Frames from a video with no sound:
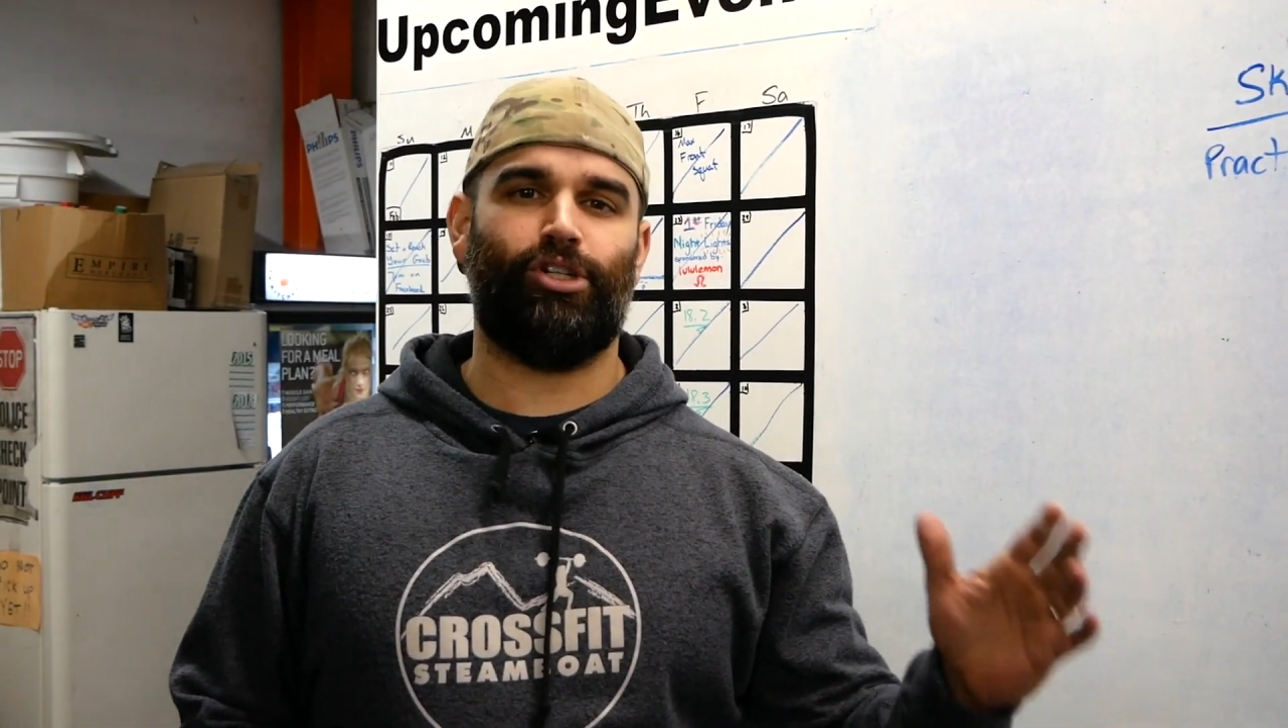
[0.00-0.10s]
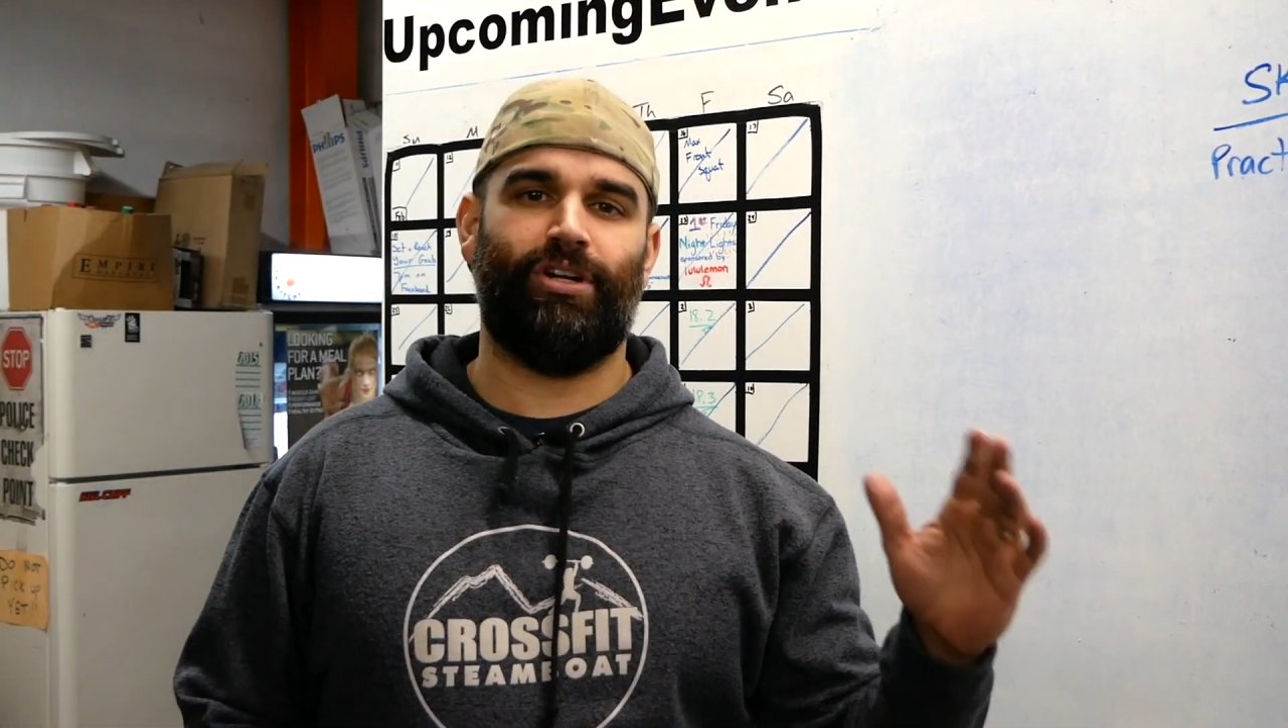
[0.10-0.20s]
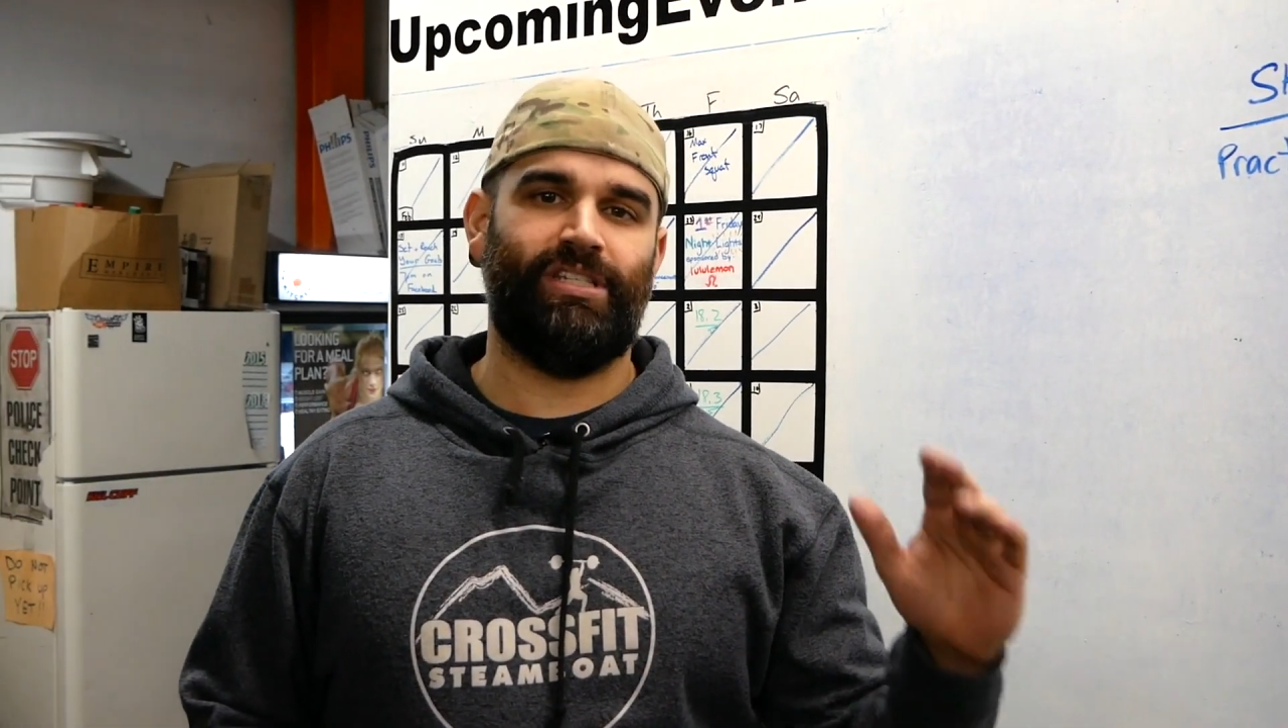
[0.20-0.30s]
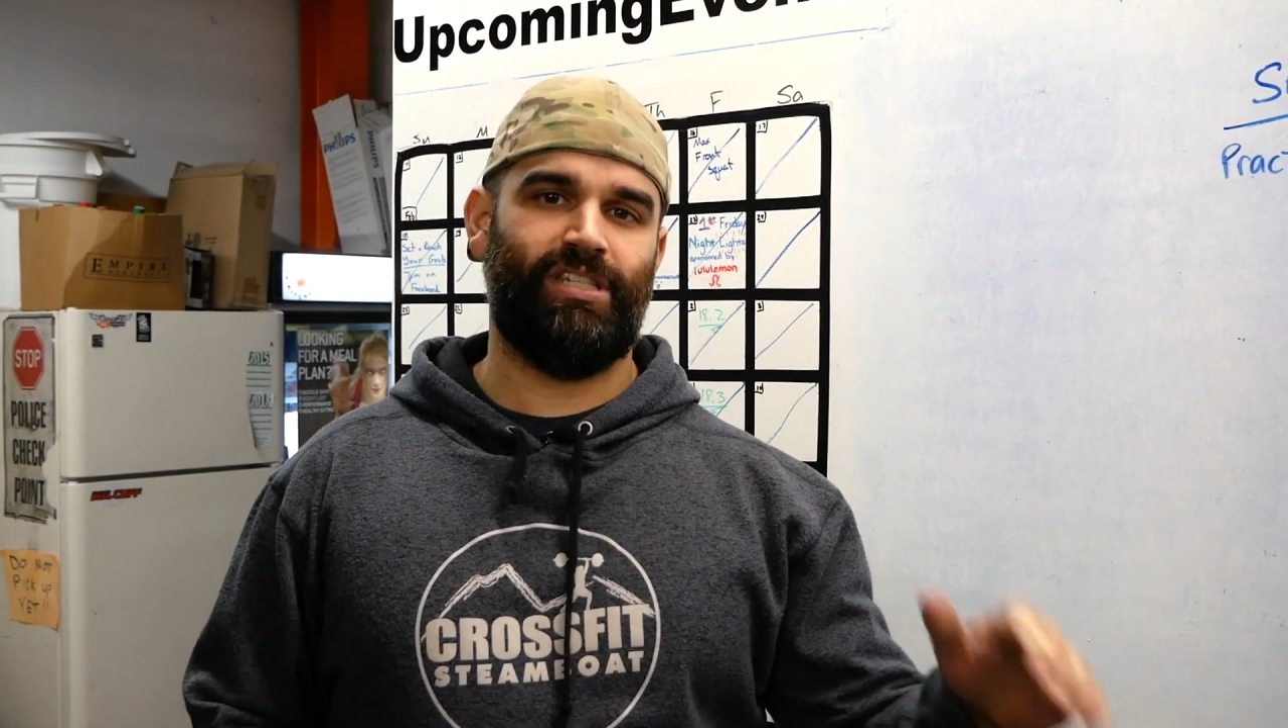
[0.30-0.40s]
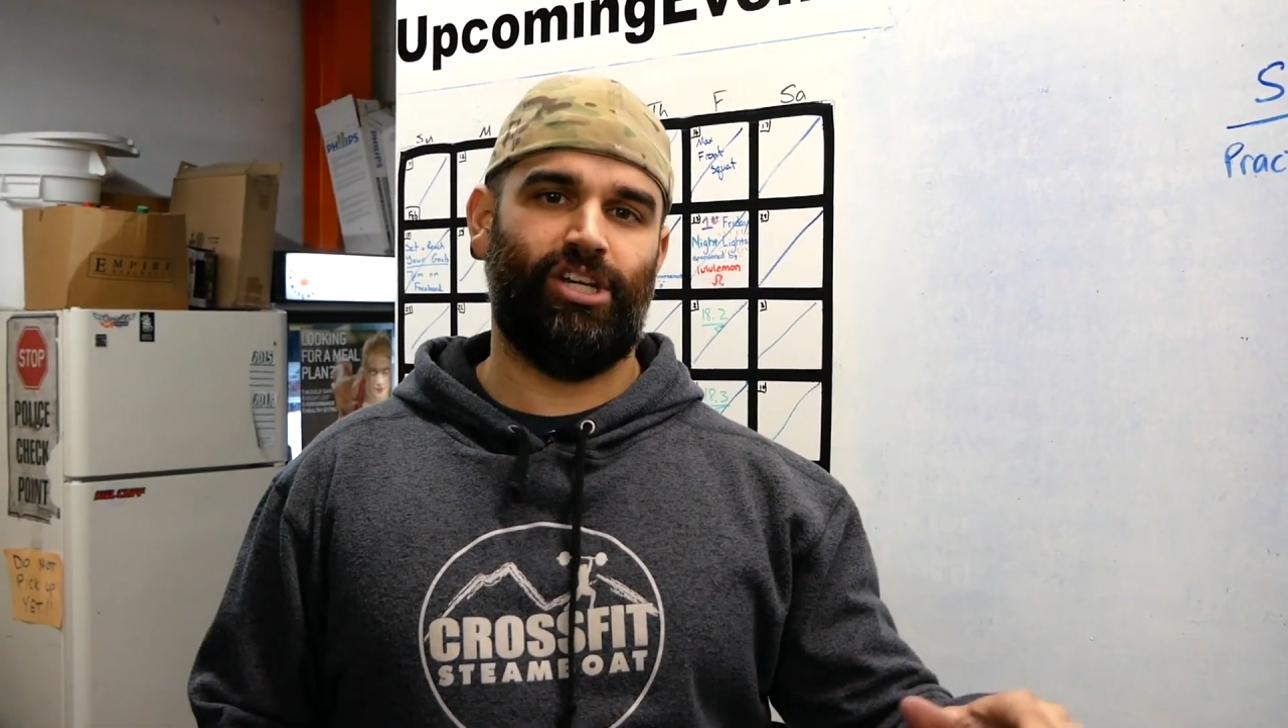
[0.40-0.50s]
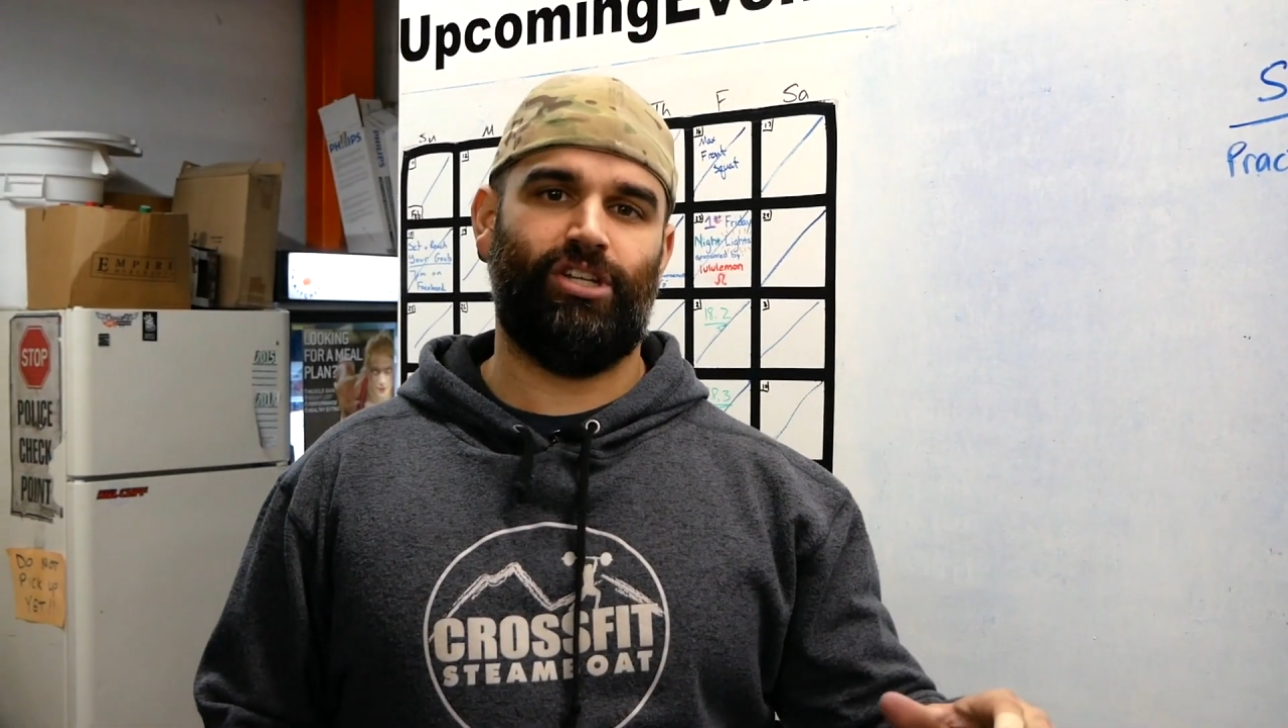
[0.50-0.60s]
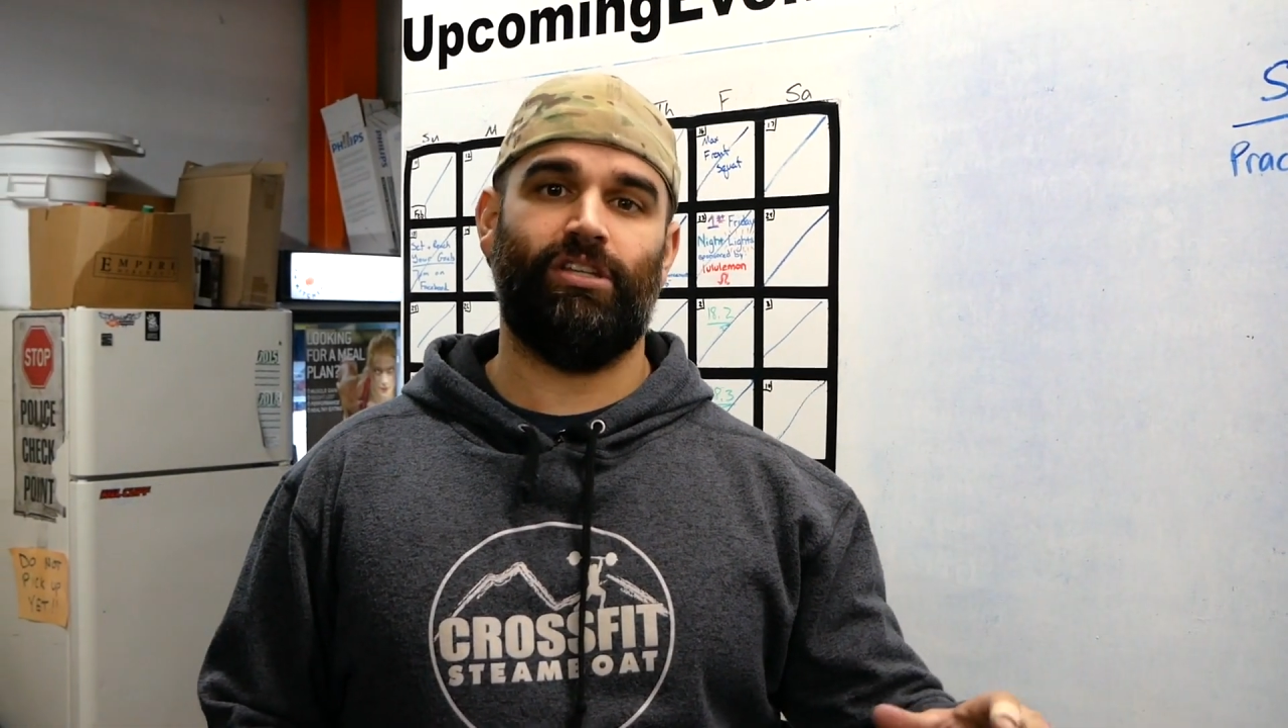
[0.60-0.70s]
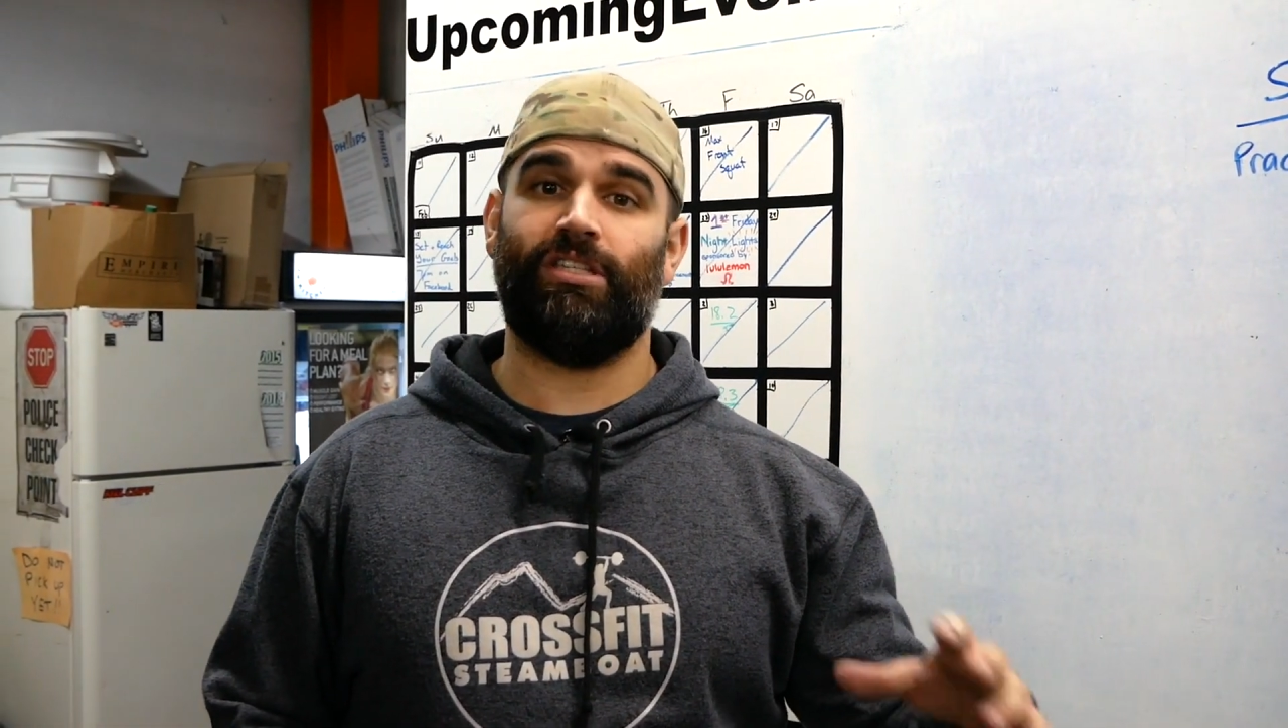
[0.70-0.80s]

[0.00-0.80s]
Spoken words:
to transition